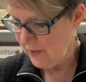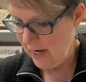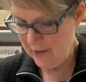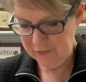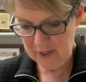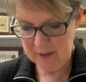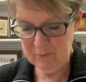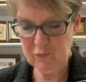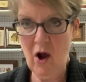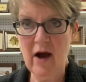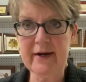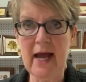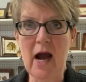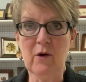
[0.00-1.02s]
I think,
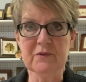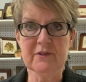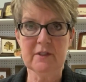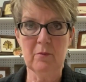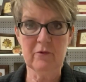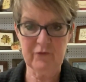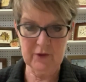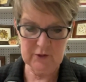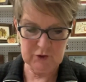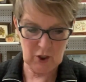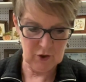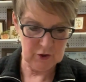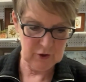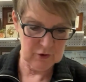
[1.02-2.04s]
brought out some of the
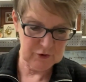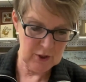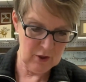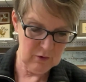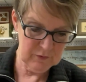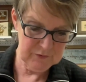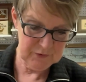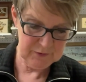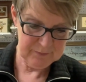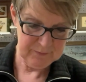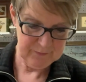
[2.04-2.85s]
darker tones.